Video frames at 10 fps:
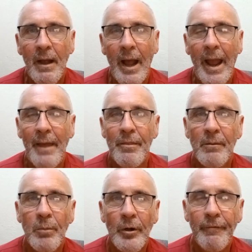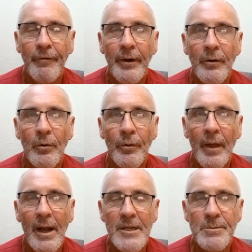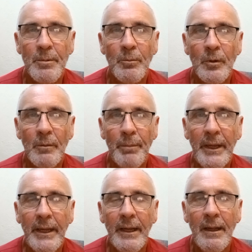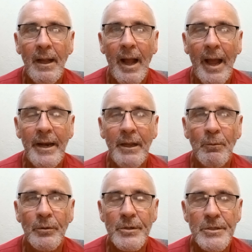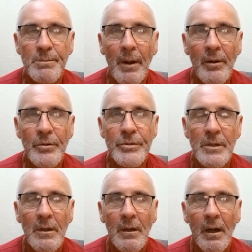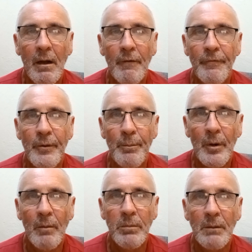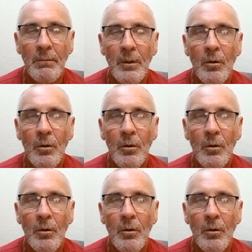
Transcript: and the boyfriend or the husband will appear and he will dispose of the problem,